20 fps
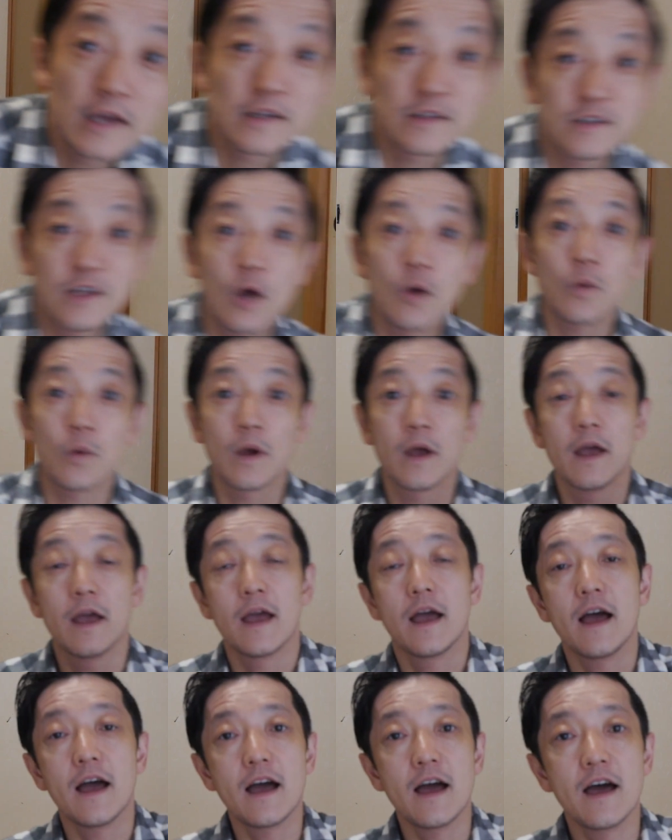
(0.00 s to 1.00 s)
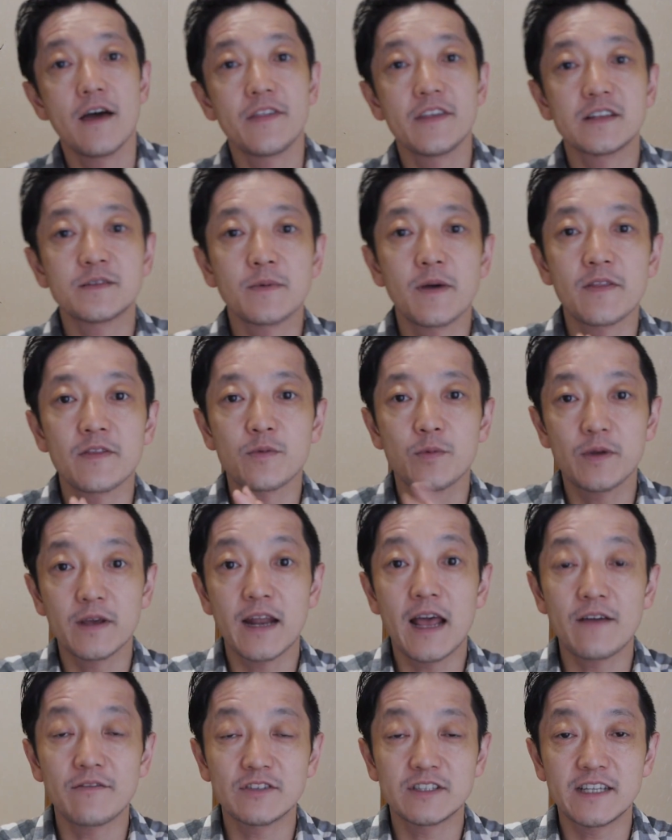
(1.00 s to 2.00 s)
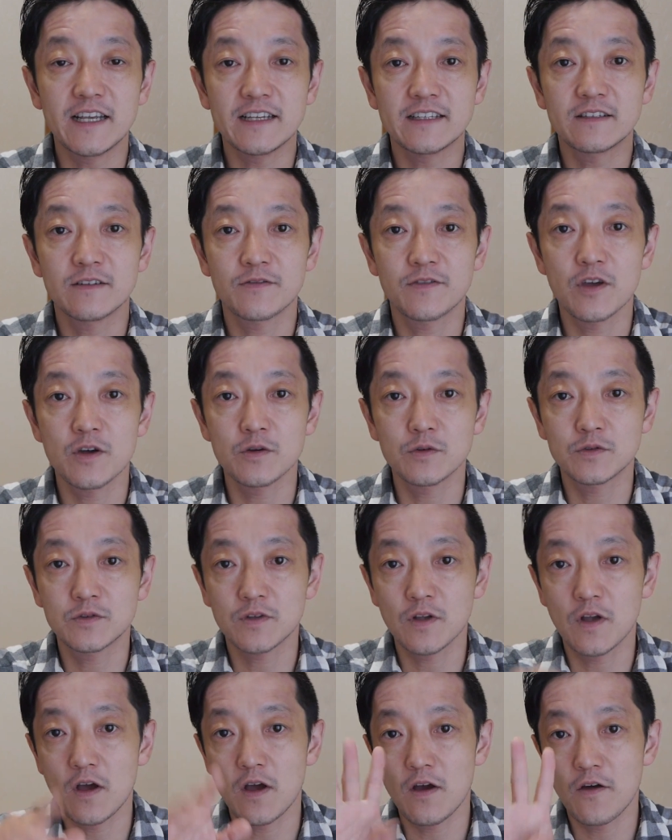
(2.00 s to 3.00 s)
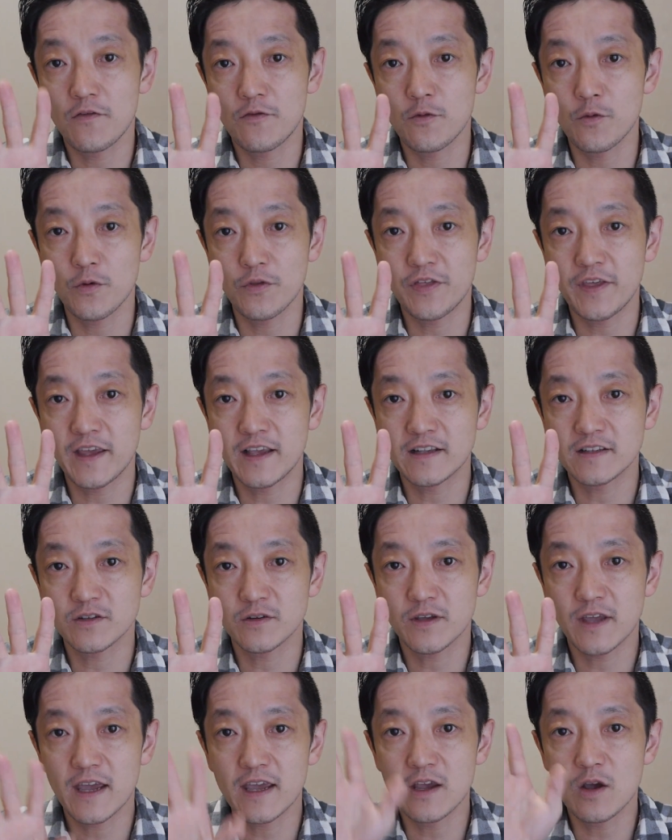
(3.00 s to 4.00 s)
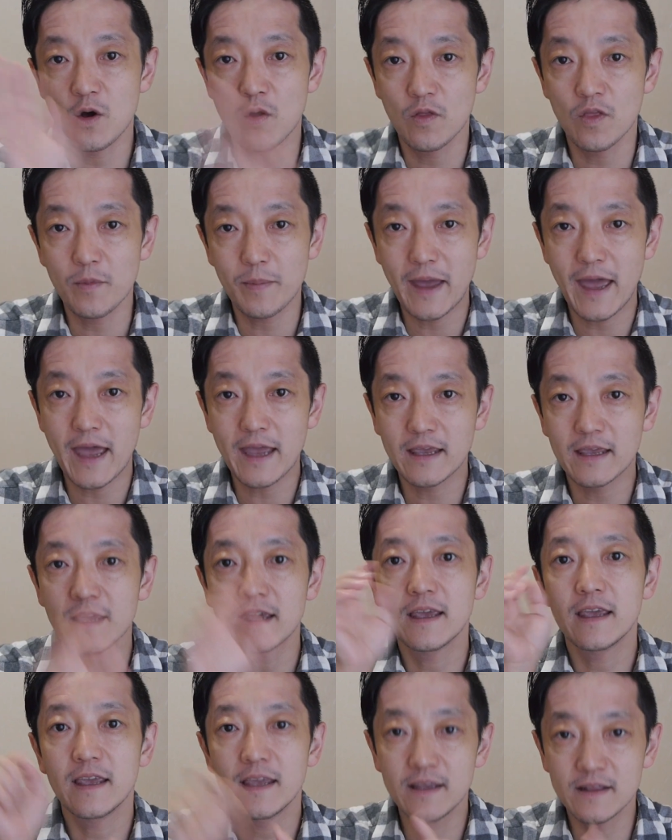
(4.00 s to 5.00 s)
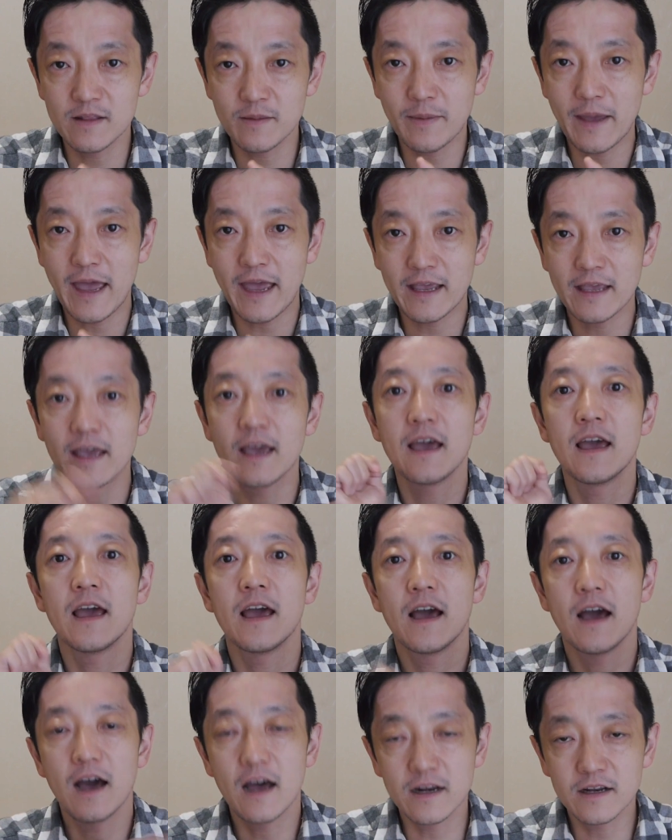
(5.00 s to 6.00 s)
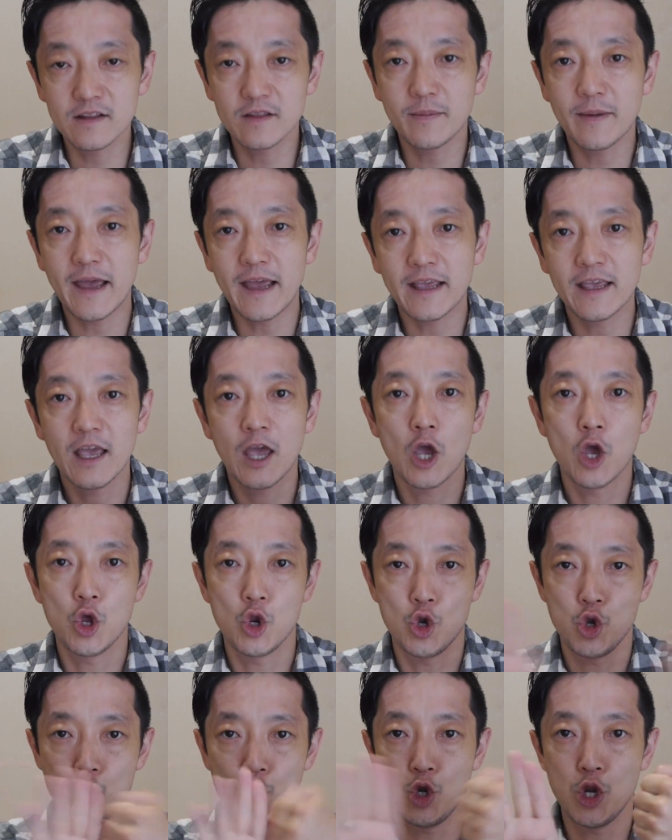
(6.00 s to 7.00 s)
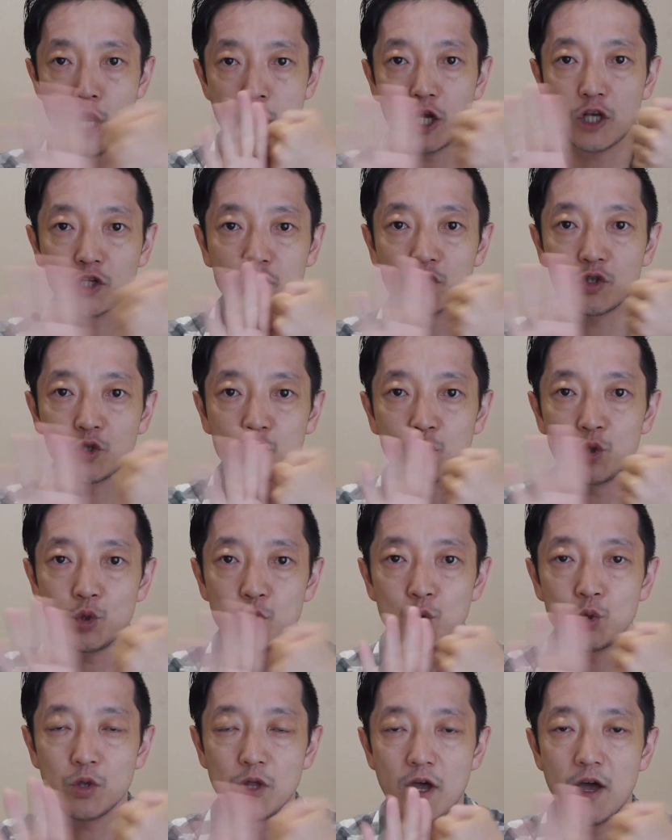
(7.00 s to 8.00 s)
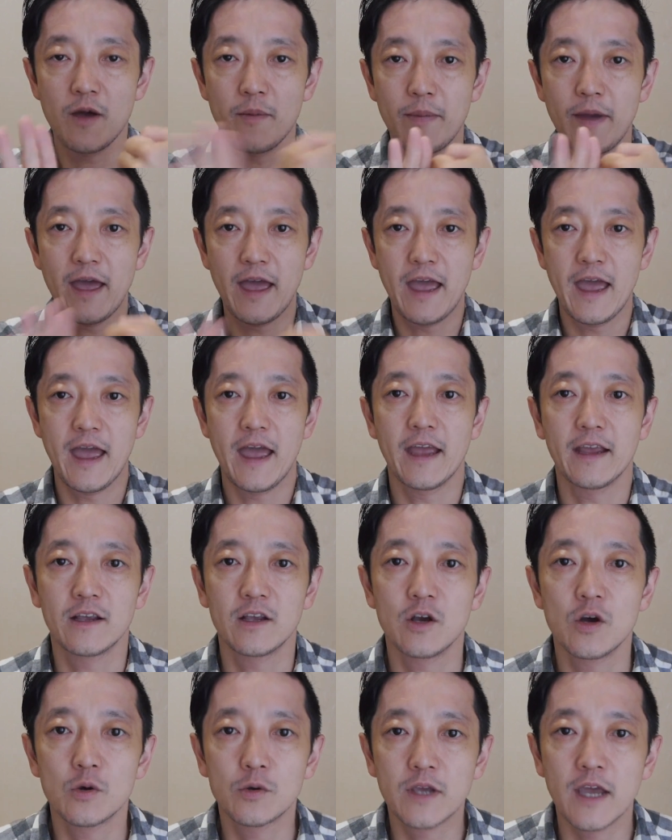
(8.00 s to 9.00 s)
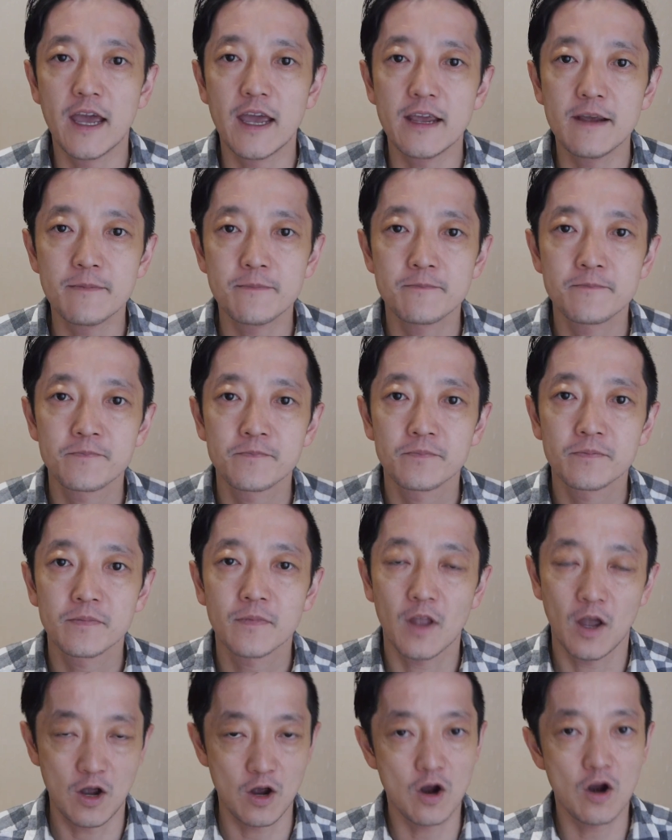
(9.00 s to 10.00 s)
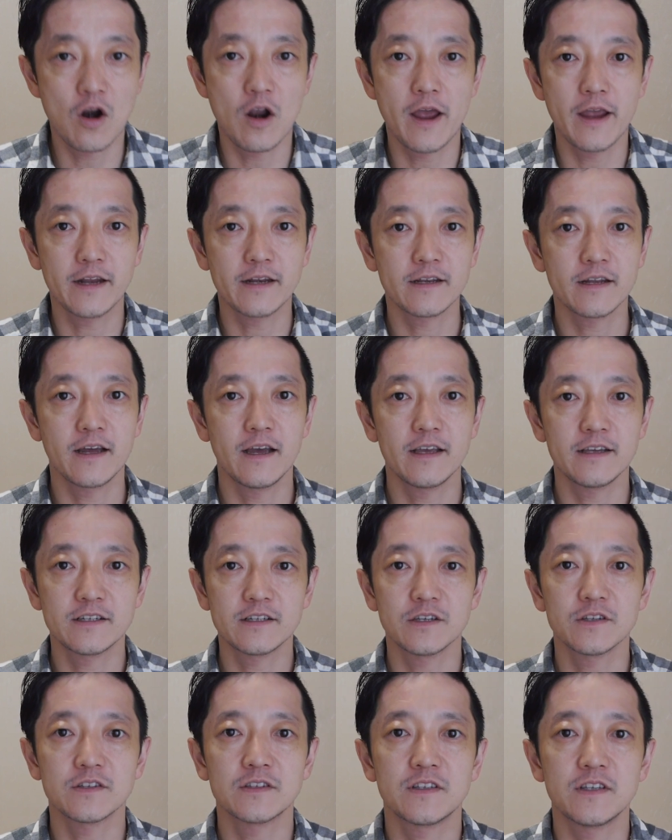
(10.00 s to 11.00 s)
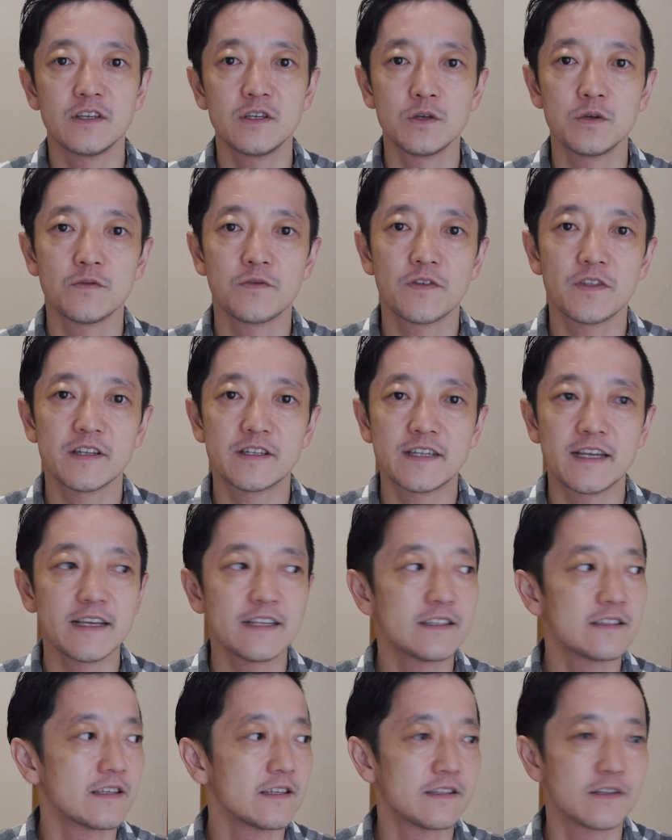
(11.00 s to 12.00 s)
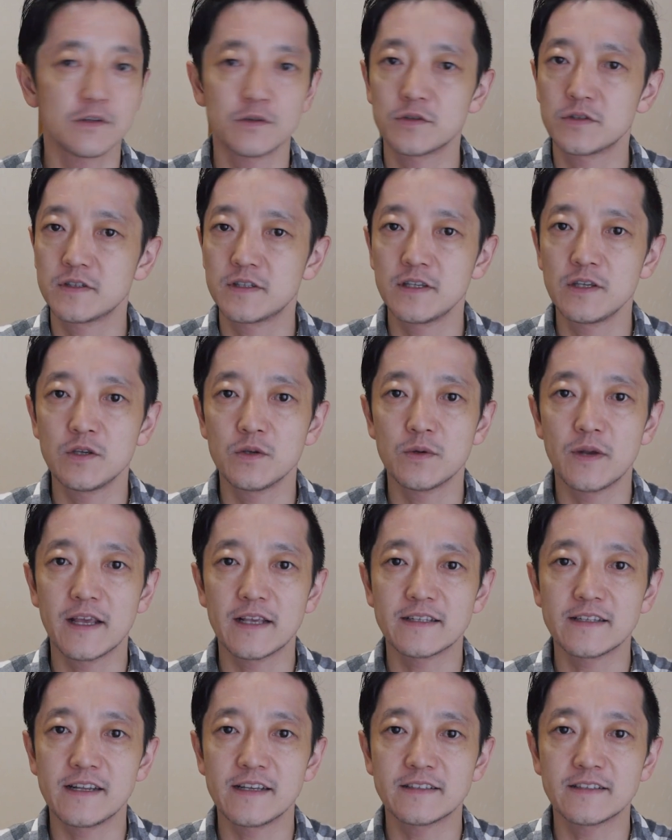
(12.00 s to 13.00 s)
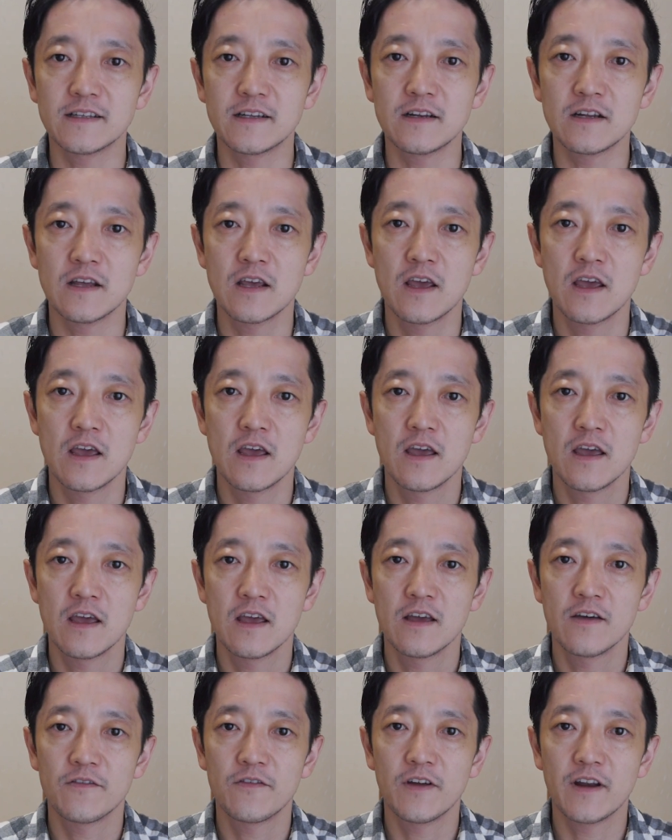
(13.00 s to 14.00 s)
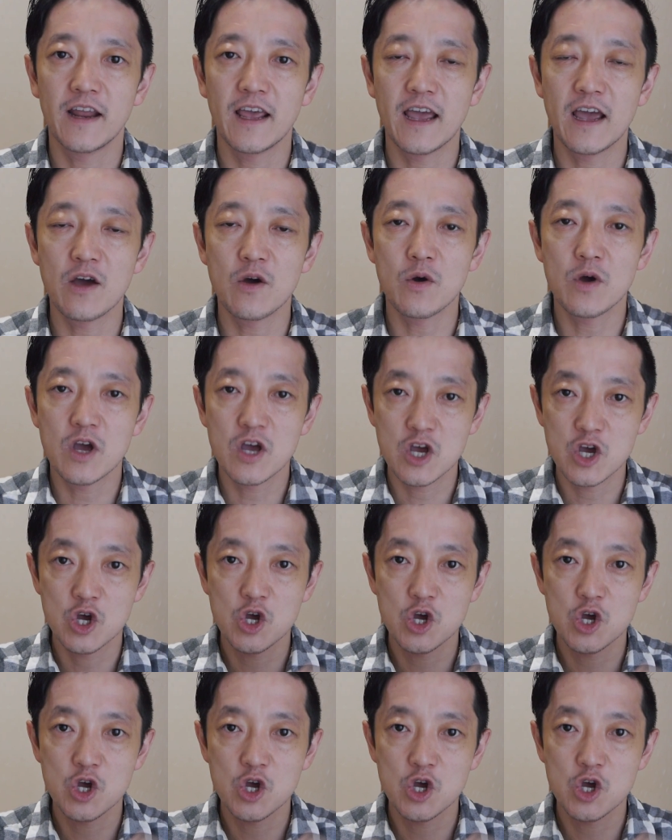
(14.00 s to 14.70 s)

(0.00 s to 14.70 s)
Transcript: so uh, this month we're going to have a test of those uh, four things, okay? On the bag, in the bag, under the bag, next to the bag, okay? Alright, I shall see you for the test. I shall see you next lesson. For now,